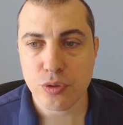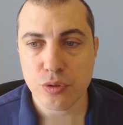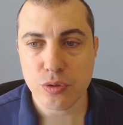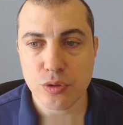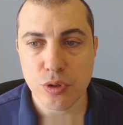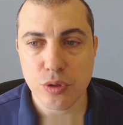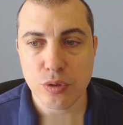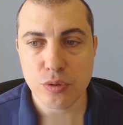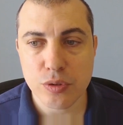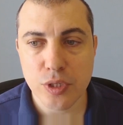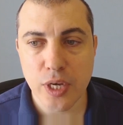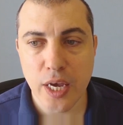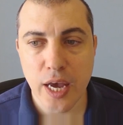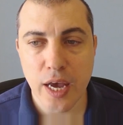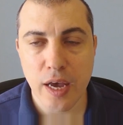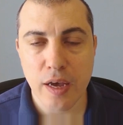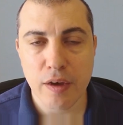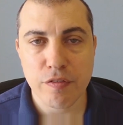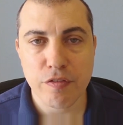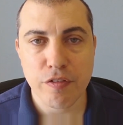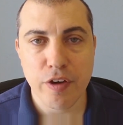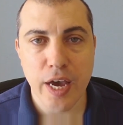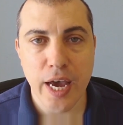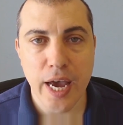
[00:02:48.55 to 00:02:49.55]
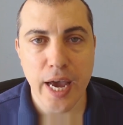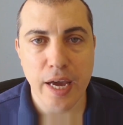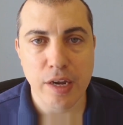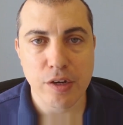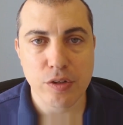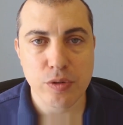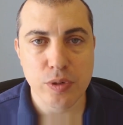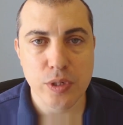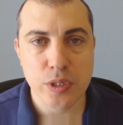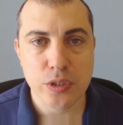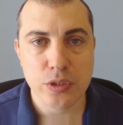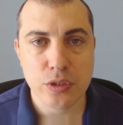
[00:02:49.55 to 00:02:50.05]
You don't have
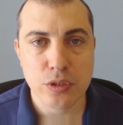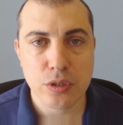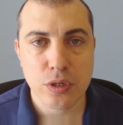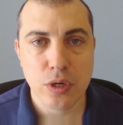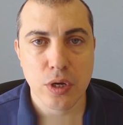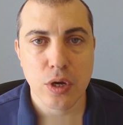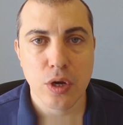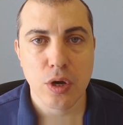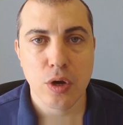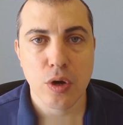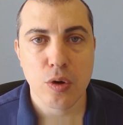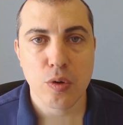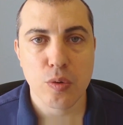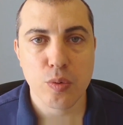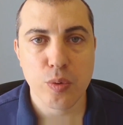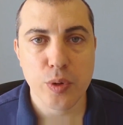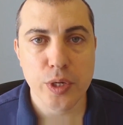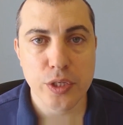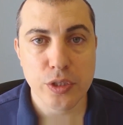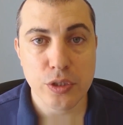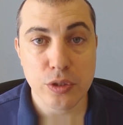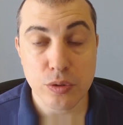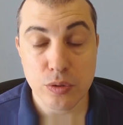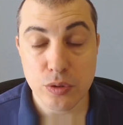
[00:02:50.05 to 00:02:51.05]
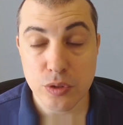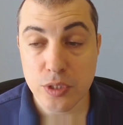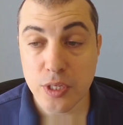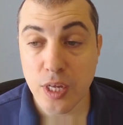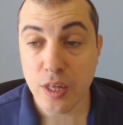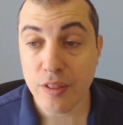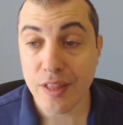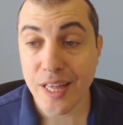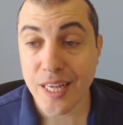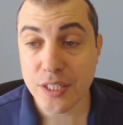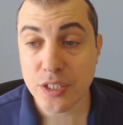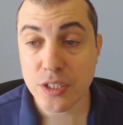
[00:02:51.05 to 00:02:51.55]
address reuse.
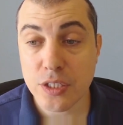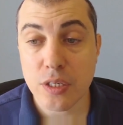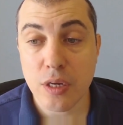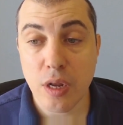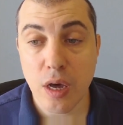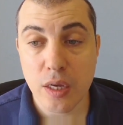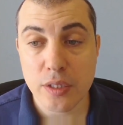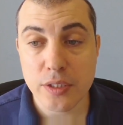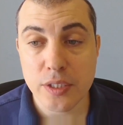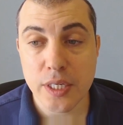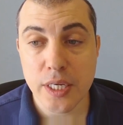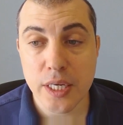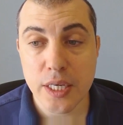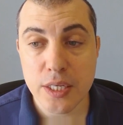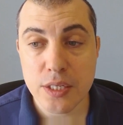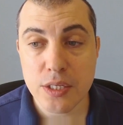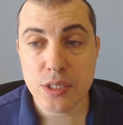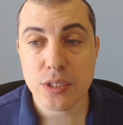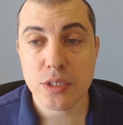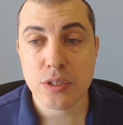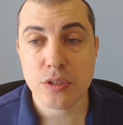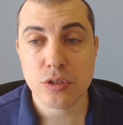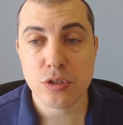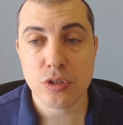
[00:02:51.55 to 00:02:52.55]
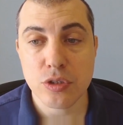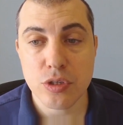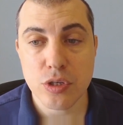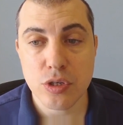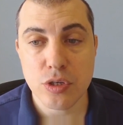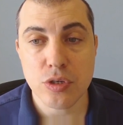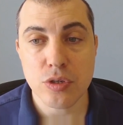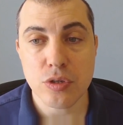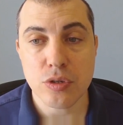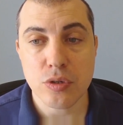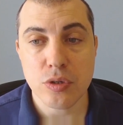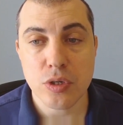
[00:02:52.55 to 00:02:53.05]
Now, that's not easy to
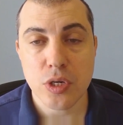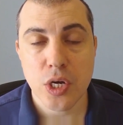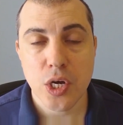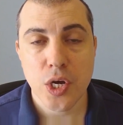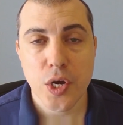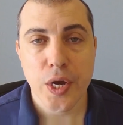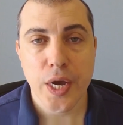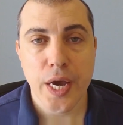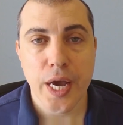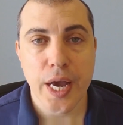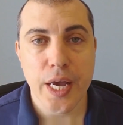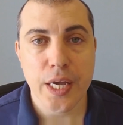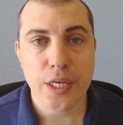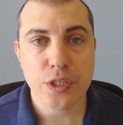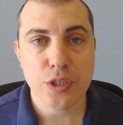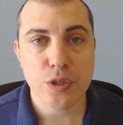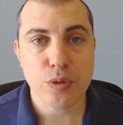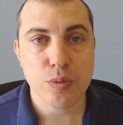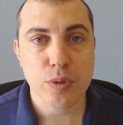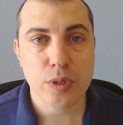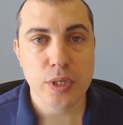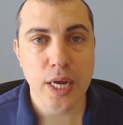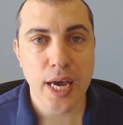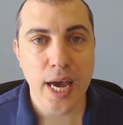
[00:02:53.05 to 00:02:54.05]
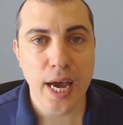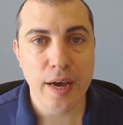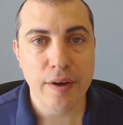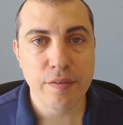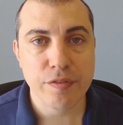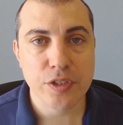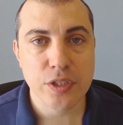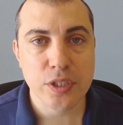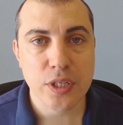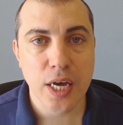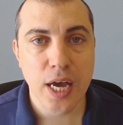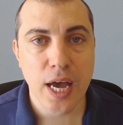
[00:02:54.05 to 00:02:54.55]
do, and you would
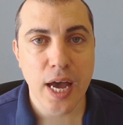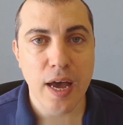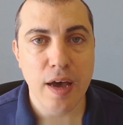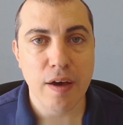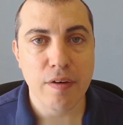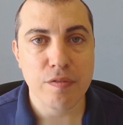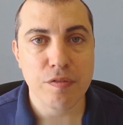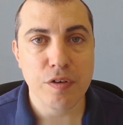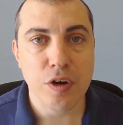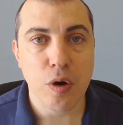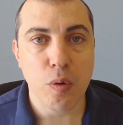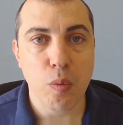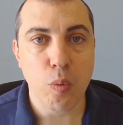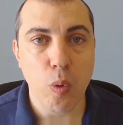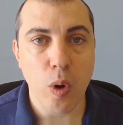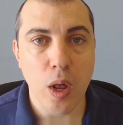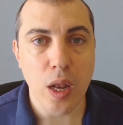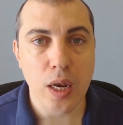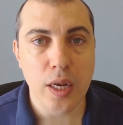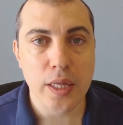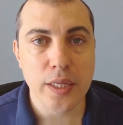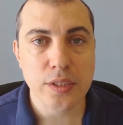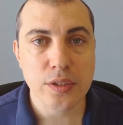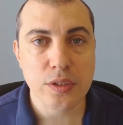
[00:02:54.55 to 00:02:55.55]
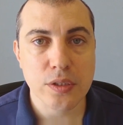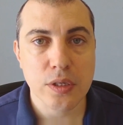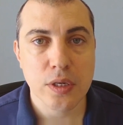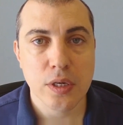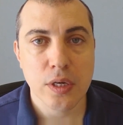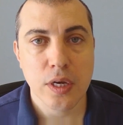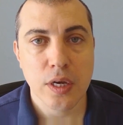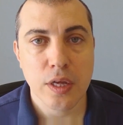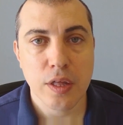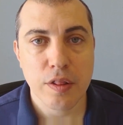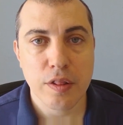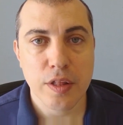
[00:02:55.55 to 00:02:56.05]
have to have a wallet
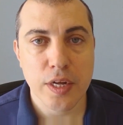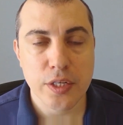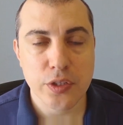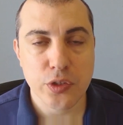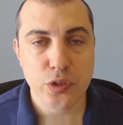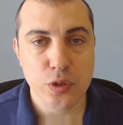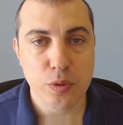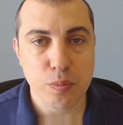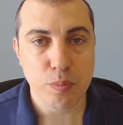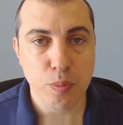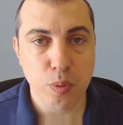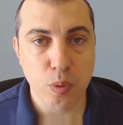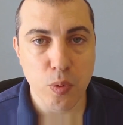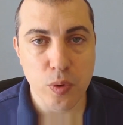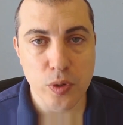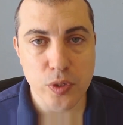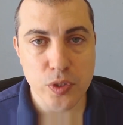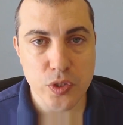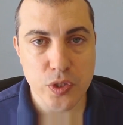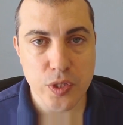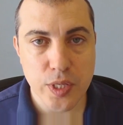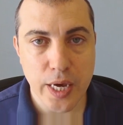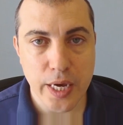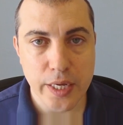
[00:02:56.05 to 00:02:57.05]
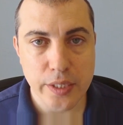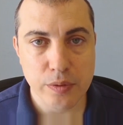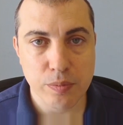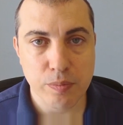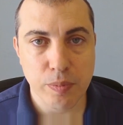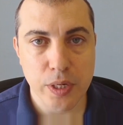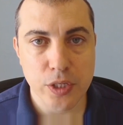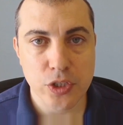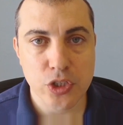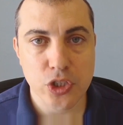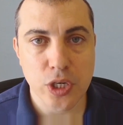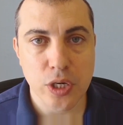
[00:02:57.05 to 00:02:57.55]
that supports that
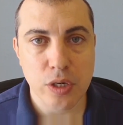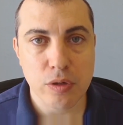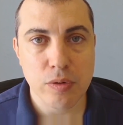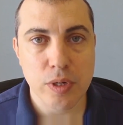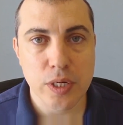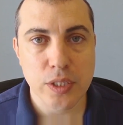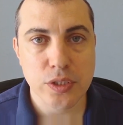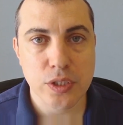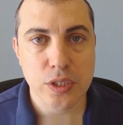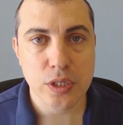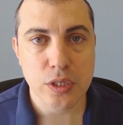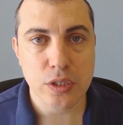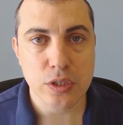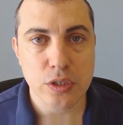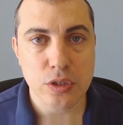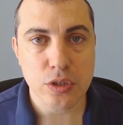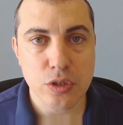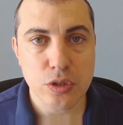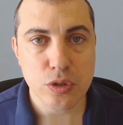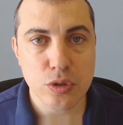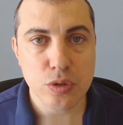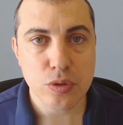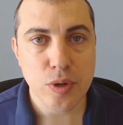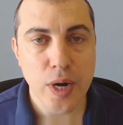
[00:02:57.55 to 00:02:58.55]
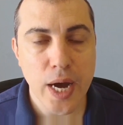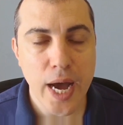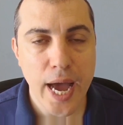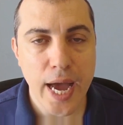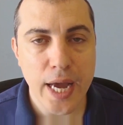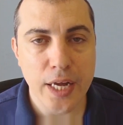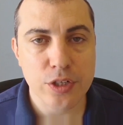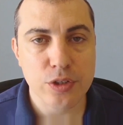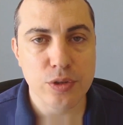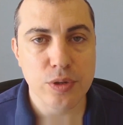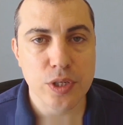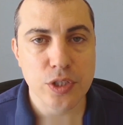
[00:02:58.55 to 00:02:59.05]
by generating a new
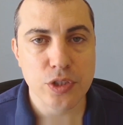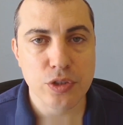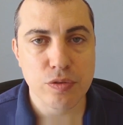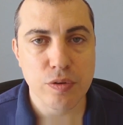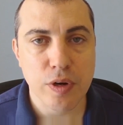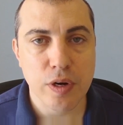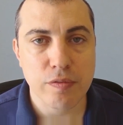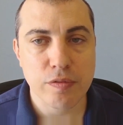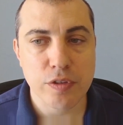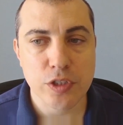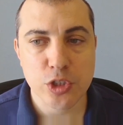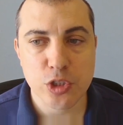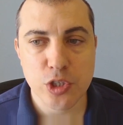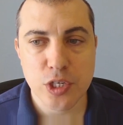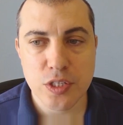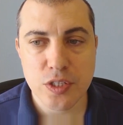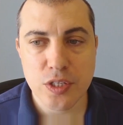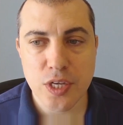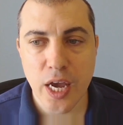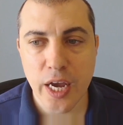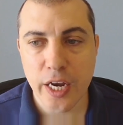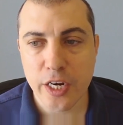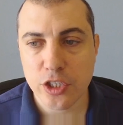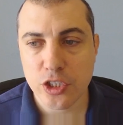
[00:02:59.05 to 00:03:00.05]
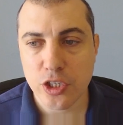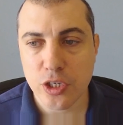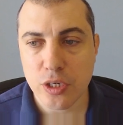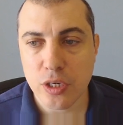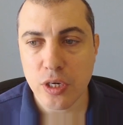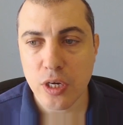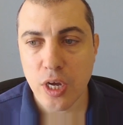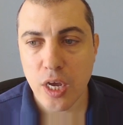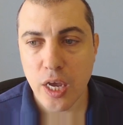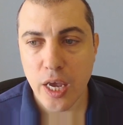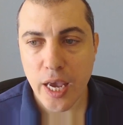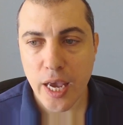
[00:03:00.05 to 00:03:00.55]
address for every transaction
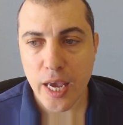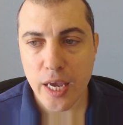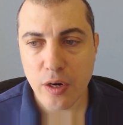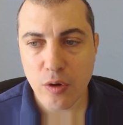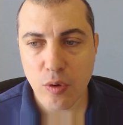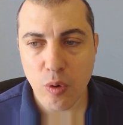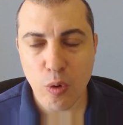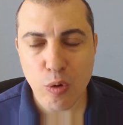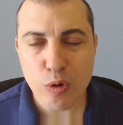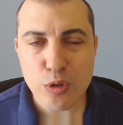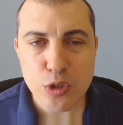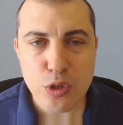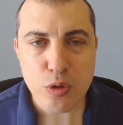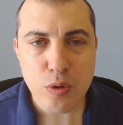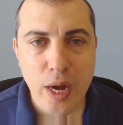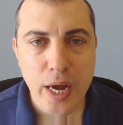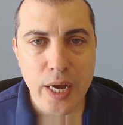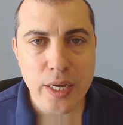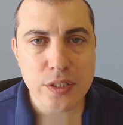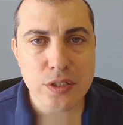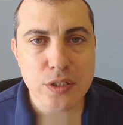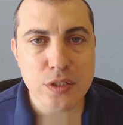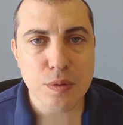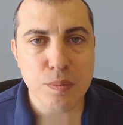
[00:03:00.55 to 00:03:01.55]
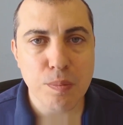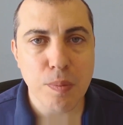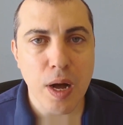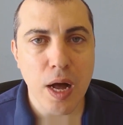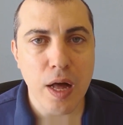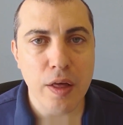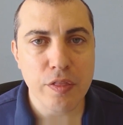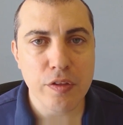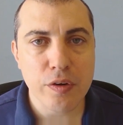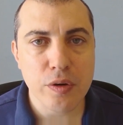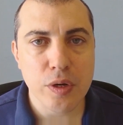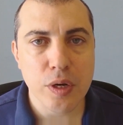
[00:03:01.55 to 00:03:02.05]
and also has some
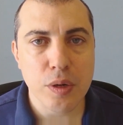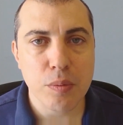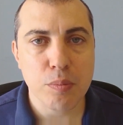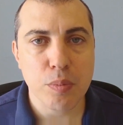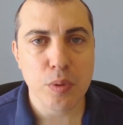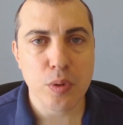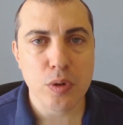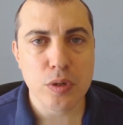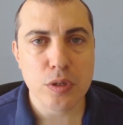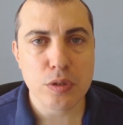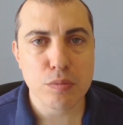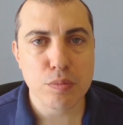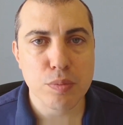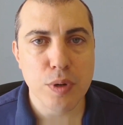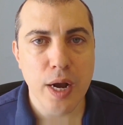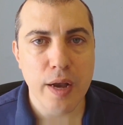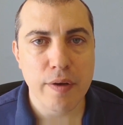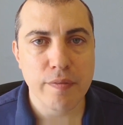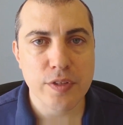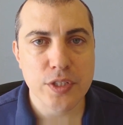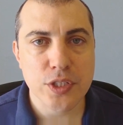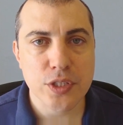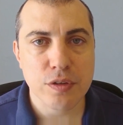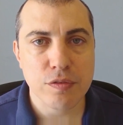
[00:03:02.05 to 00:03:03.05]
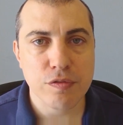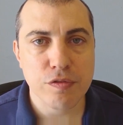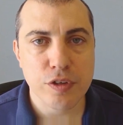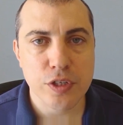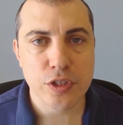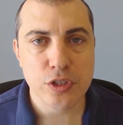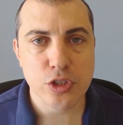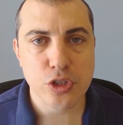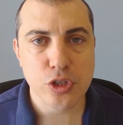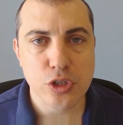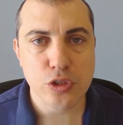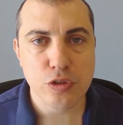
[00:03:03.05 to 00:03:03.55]
other important privacy
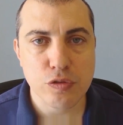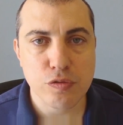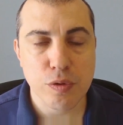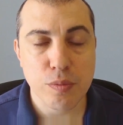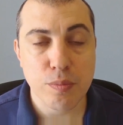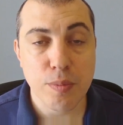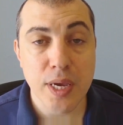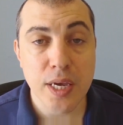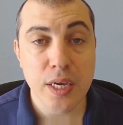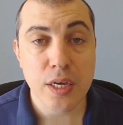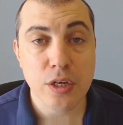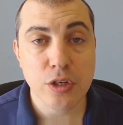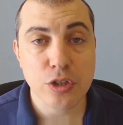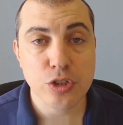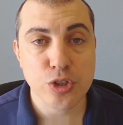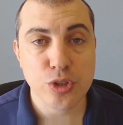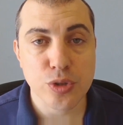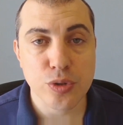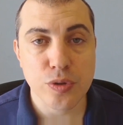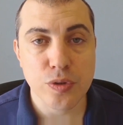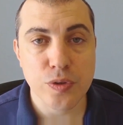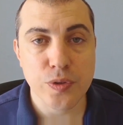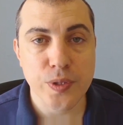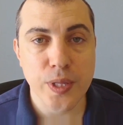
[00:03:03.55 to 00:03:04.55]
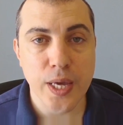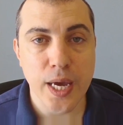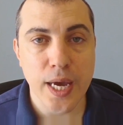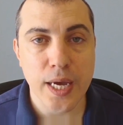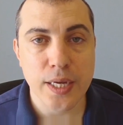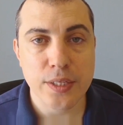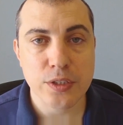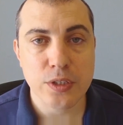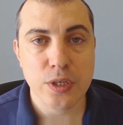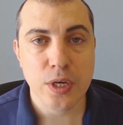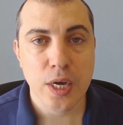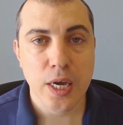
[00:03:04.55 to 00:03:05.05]
features for making sure
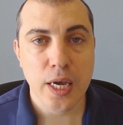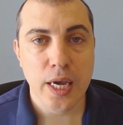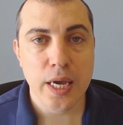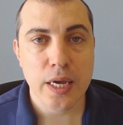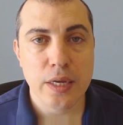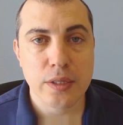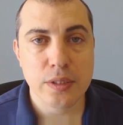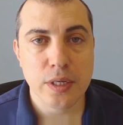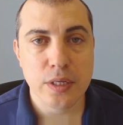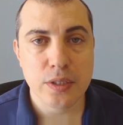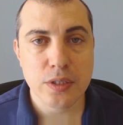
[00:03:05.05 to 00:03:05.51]
that it